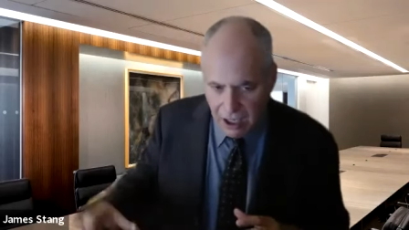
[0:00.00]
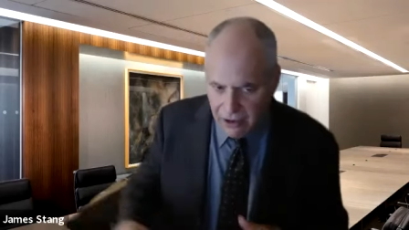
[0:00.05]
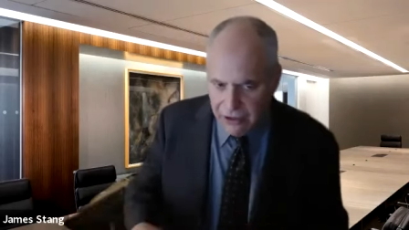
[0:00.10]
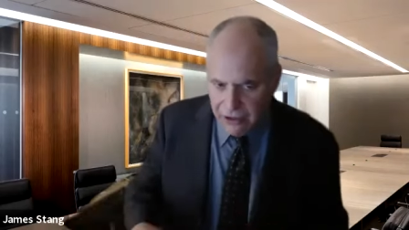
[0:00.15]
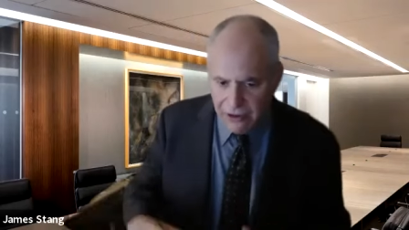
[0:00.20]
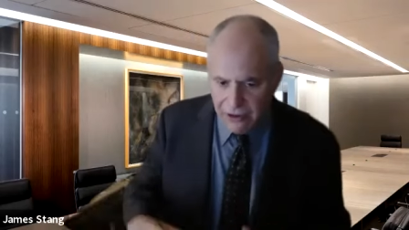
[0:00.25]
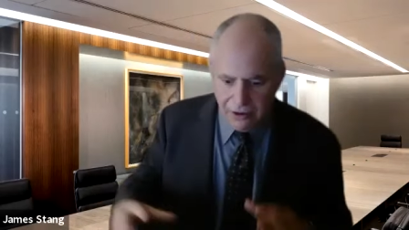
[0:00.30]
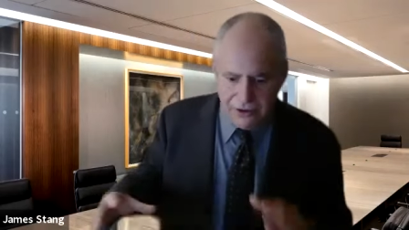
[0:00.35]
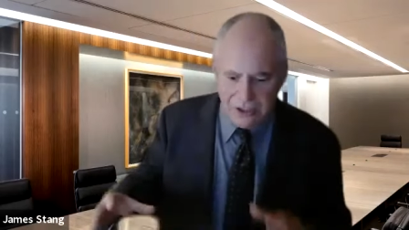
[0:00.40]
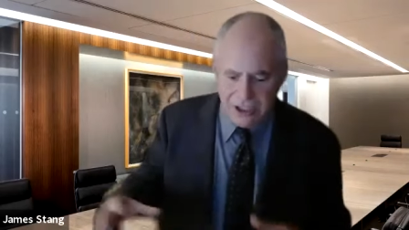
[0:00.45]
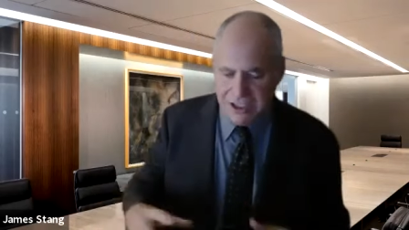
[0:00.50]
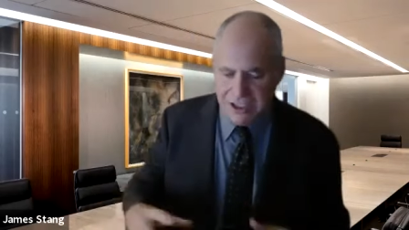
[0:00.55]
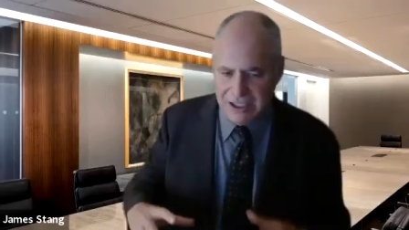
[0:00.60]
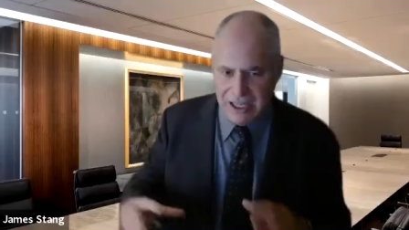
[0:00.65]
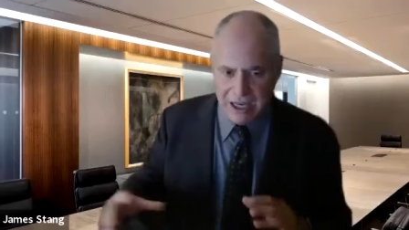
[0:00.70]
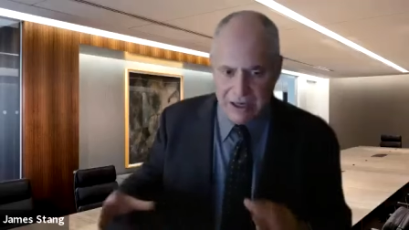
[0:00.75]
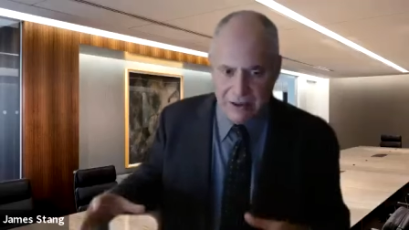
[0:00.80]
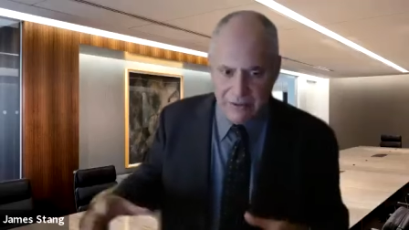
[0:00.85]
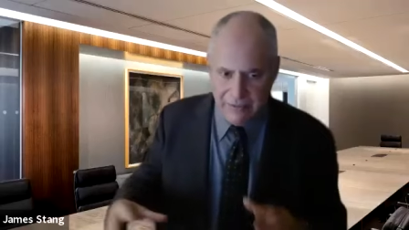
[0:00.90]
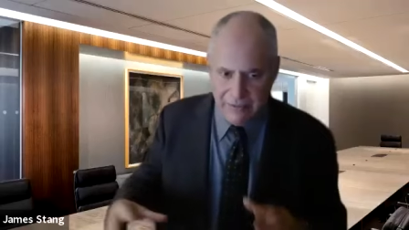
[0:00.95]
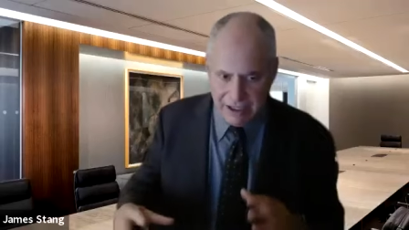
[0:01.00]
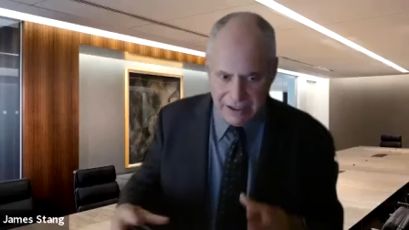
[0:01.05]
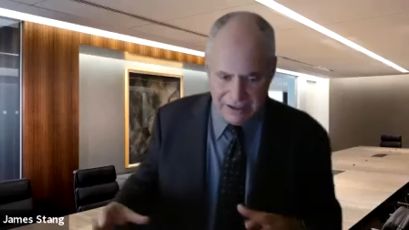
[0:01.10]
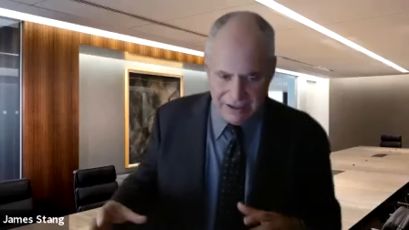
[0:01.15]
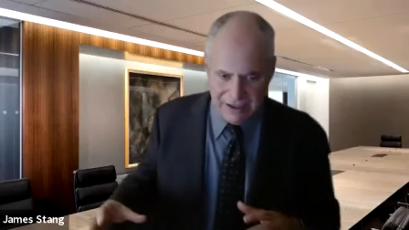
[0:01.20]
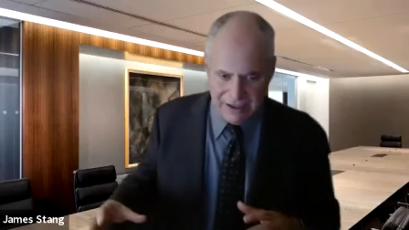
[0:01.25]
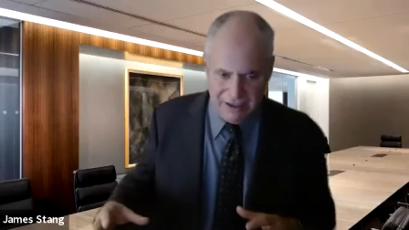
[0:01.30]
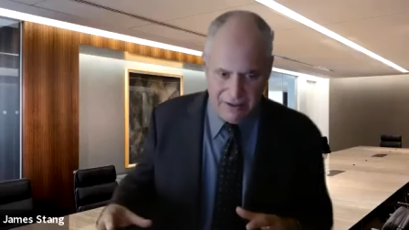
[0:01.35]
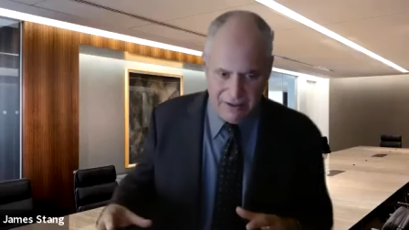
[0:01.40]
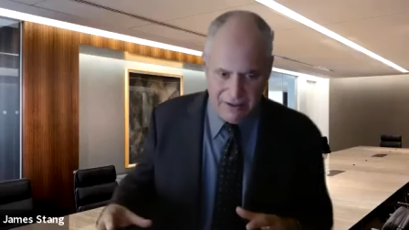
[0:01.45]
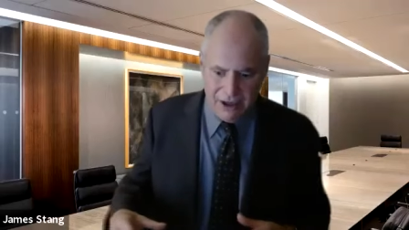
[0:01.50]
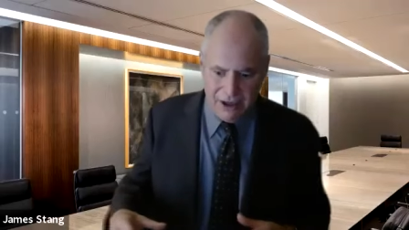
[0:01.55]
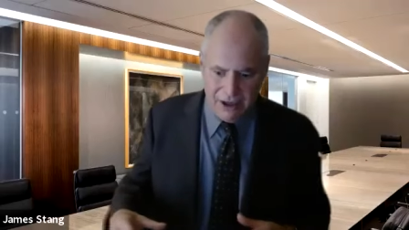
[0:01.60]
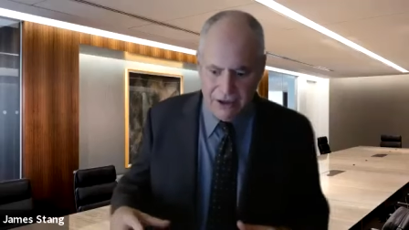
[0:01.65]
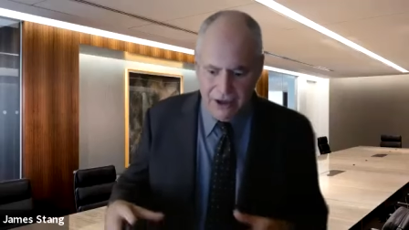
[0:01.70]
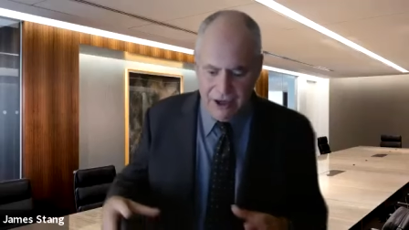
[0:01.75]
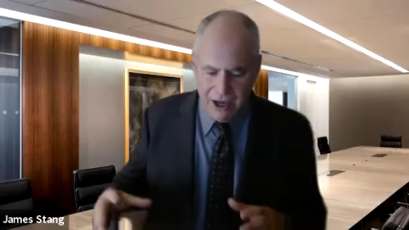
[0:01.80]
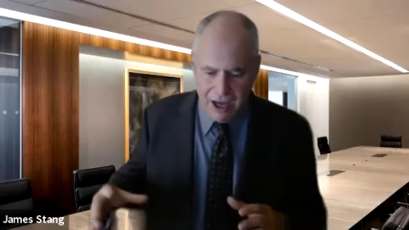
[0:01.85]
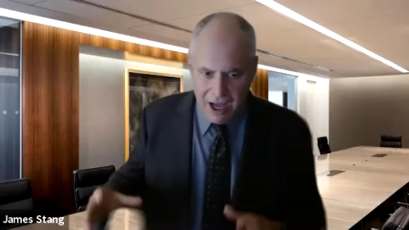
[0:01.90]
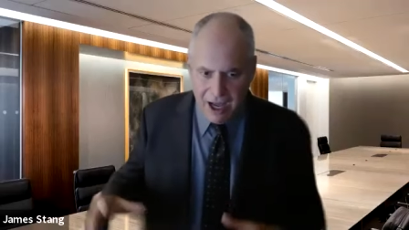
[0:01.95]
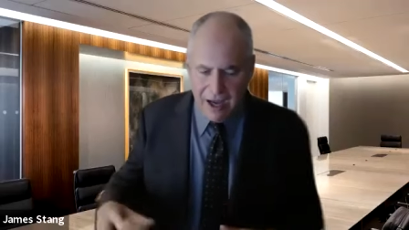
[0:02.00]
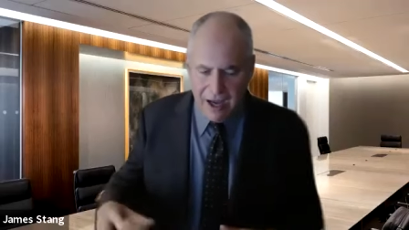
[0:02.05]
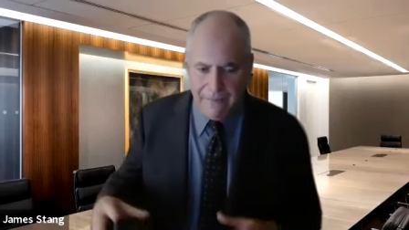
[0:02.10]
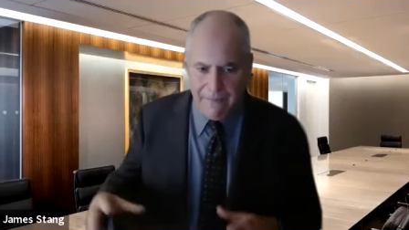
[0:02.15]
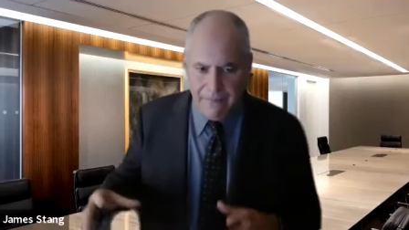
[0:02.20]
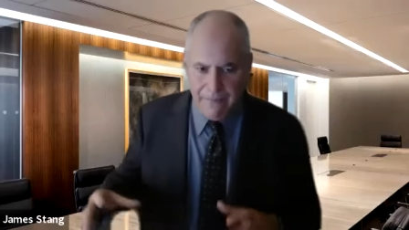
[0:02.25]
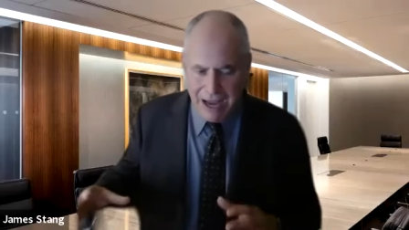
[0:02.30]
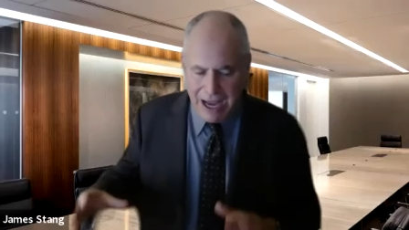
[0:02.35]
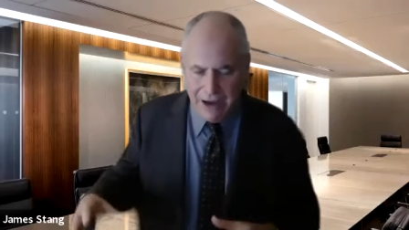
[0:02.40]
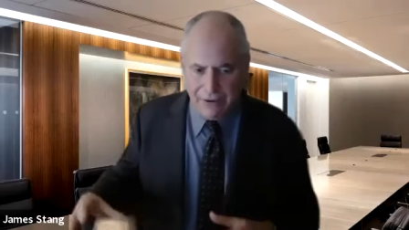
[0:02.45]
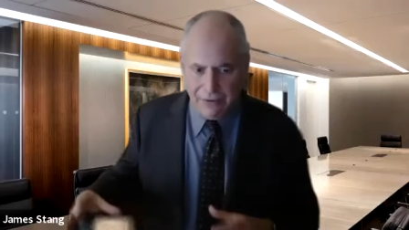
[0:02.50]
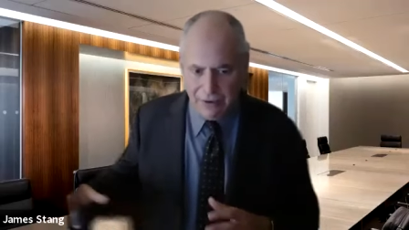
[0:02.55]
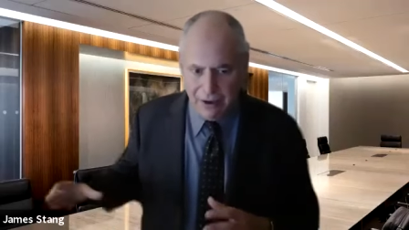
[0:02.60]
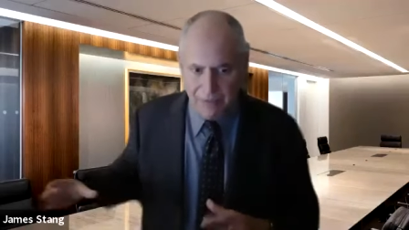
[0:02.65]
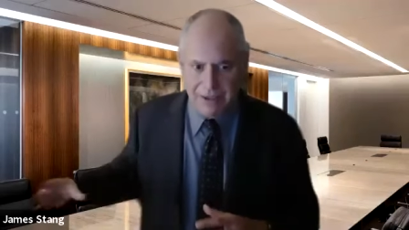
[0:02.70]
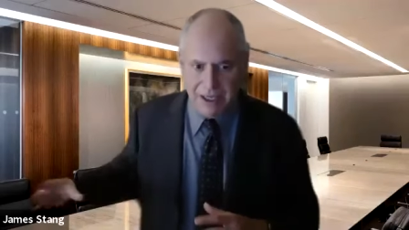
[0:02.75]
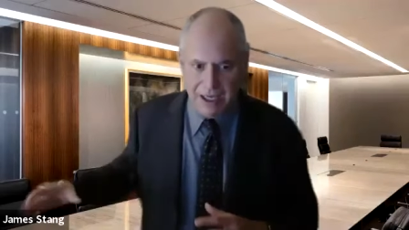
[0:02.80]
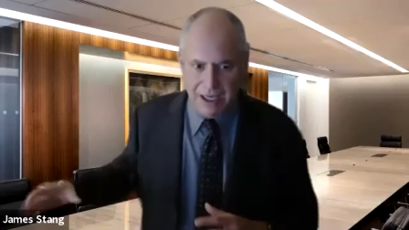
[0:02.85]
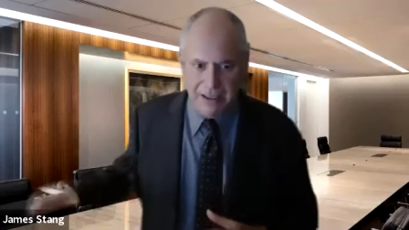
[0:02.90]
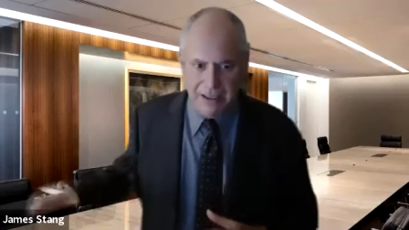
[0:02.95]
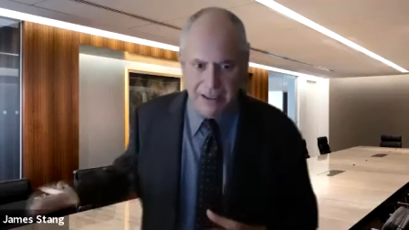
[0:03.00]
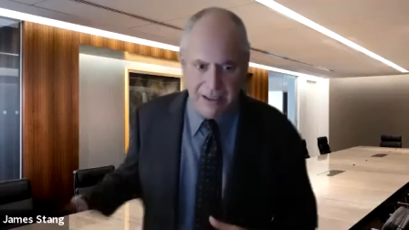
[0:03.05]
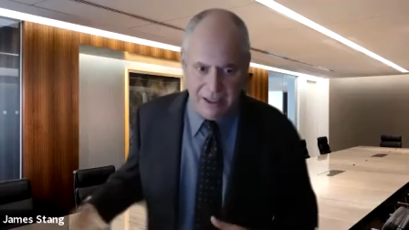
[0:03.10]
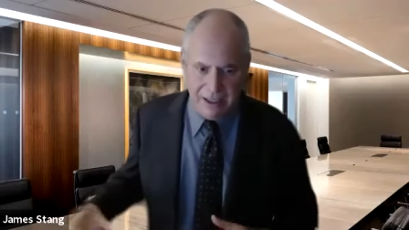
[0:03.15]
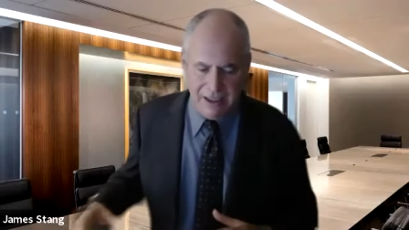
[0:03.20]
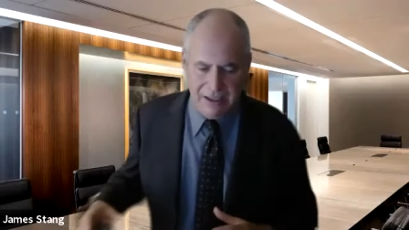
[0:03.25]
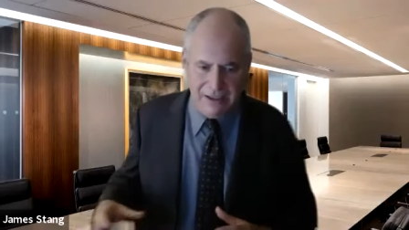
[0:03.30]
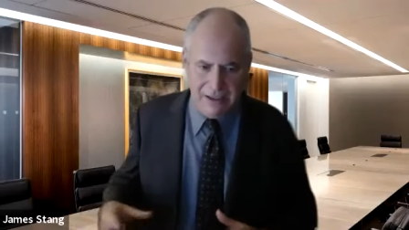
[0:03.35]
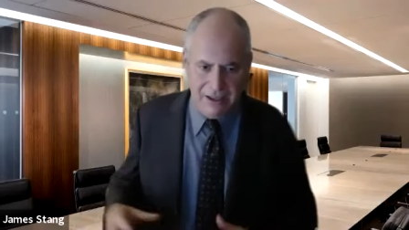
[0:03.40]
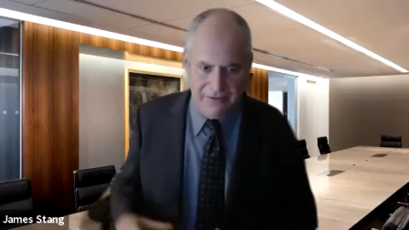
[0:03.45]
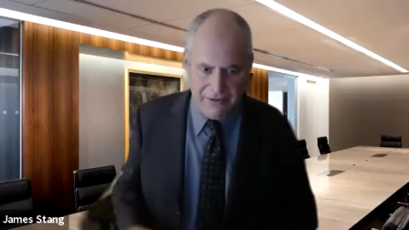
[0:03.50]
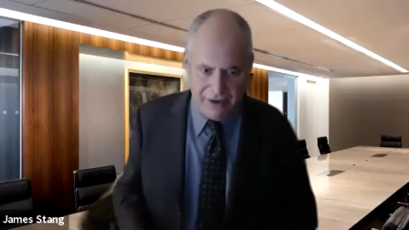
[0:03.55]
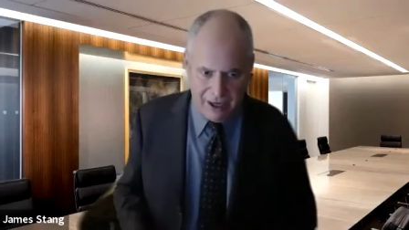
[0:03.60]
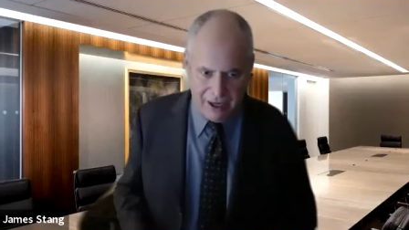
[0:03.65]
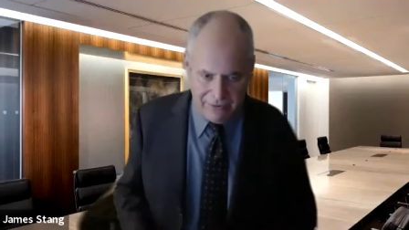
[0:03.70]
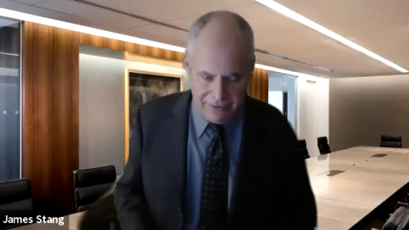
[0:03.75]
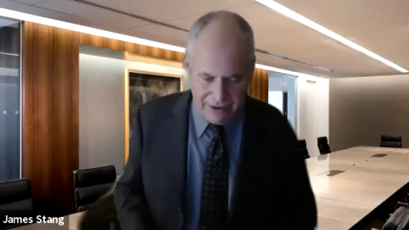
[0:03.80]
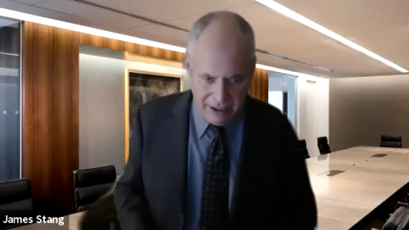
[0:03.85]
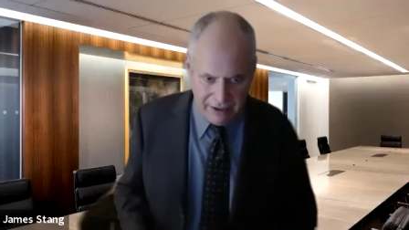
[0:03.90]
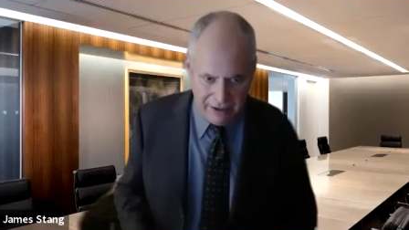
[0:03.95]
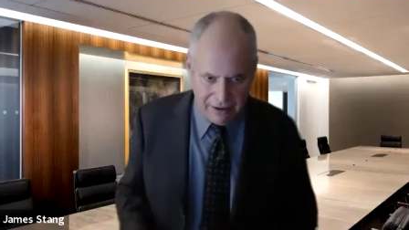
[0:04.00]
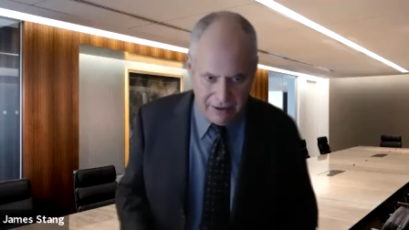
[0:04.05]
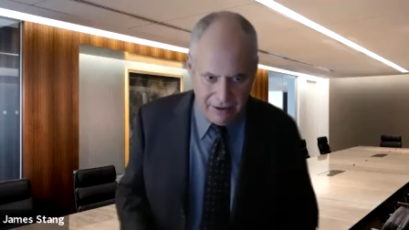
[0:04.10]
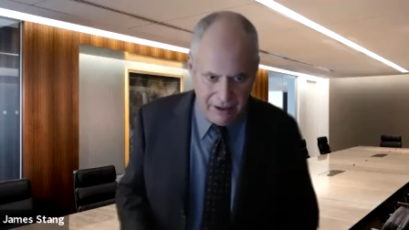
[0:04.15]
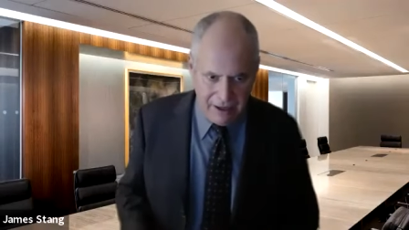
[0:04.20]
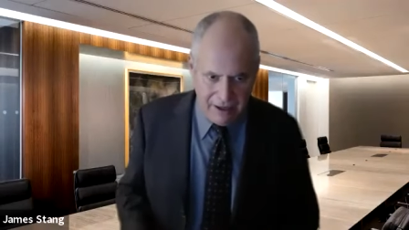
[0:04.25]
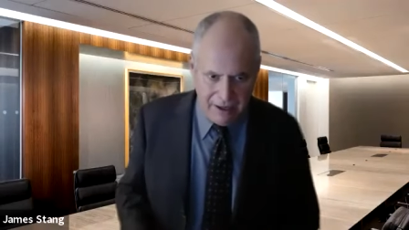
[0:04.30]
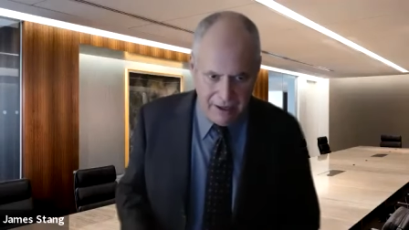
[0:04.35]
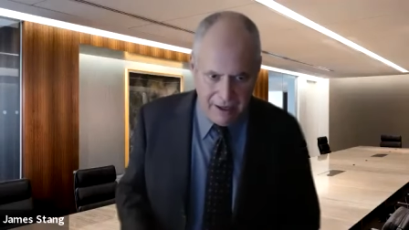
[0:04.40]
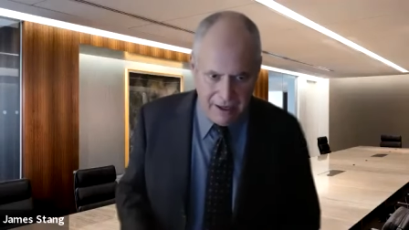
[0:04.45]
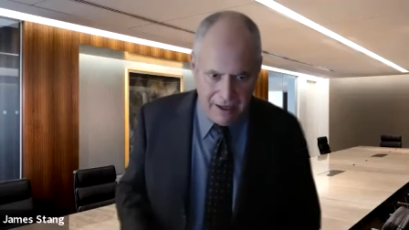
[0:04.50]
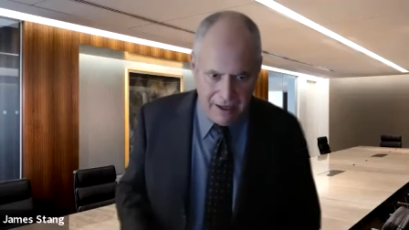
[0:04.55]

other settlements with non-bankrupt entities involved here,